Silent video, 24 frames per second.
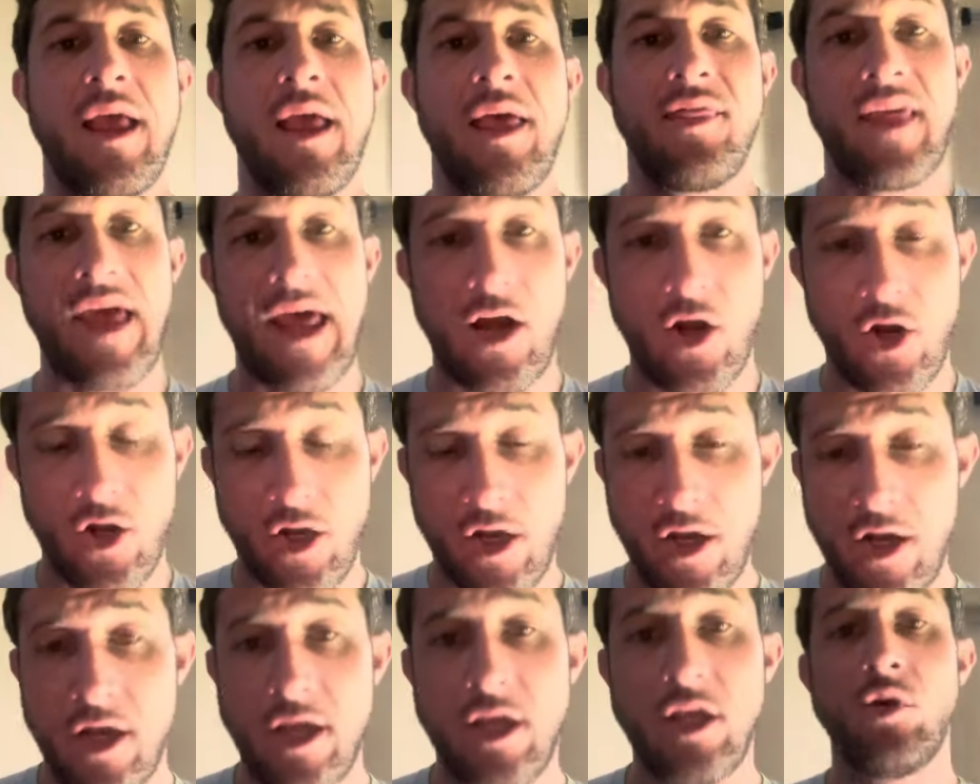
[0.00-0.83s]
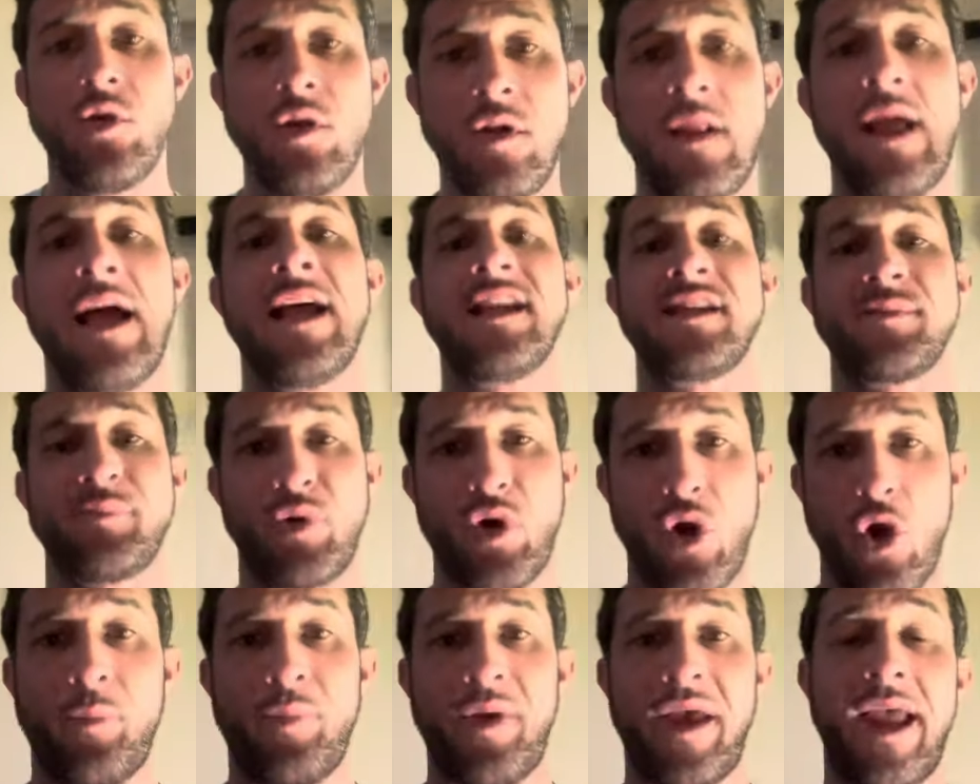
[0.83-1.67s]
that are going to utilize
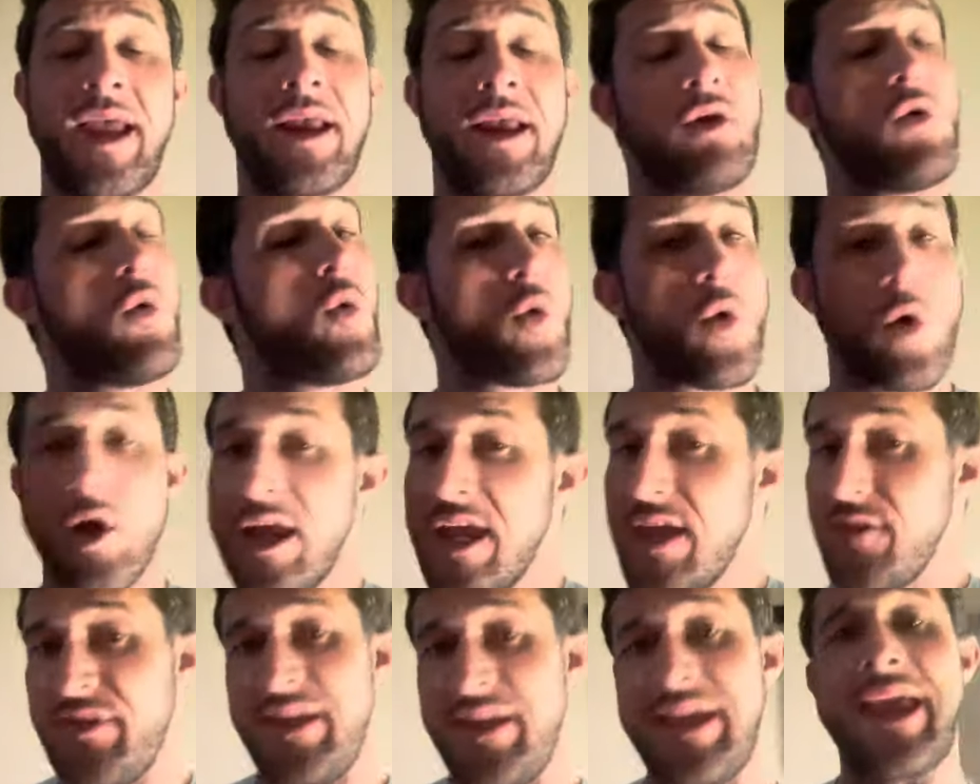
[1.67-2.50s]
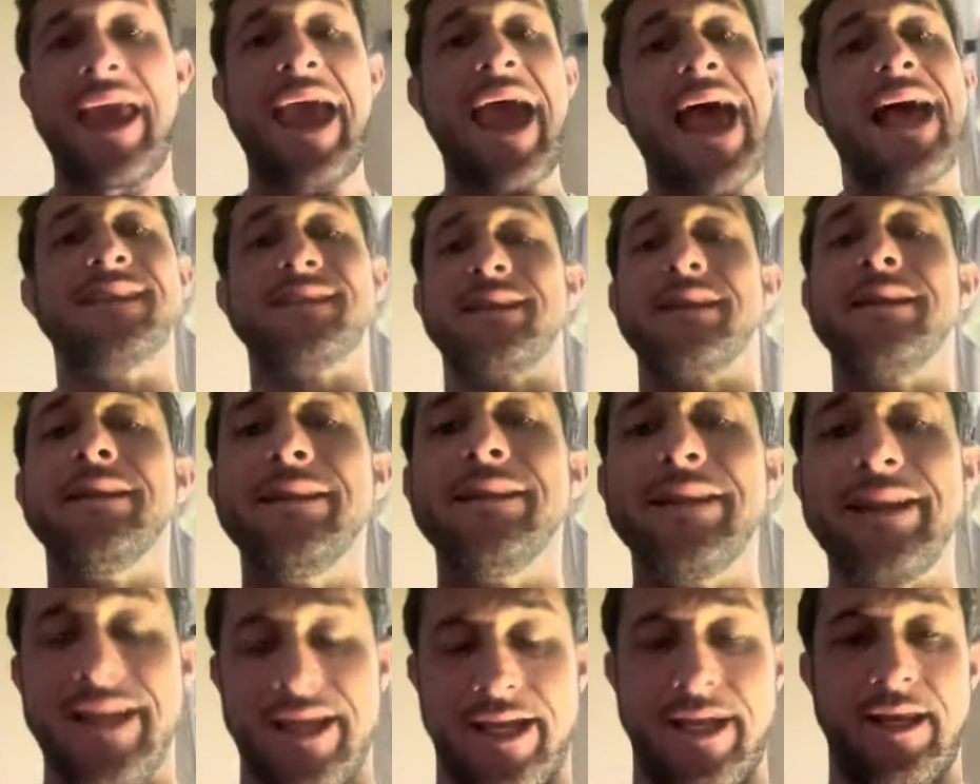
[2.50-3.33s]
propane or even
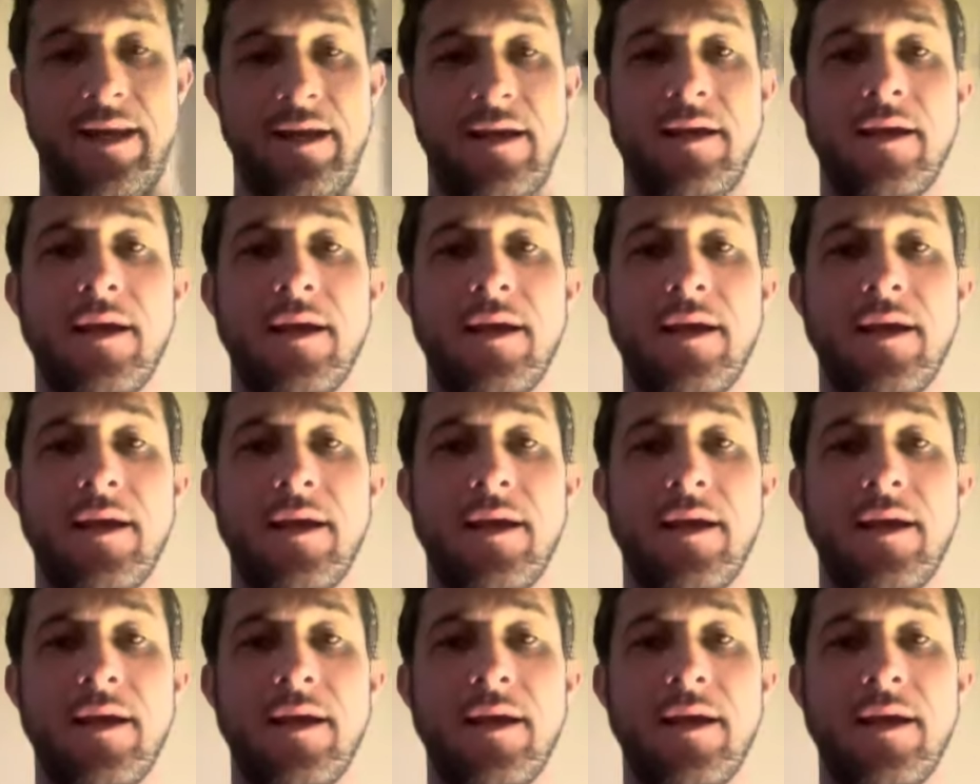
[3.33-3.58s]
gasoline,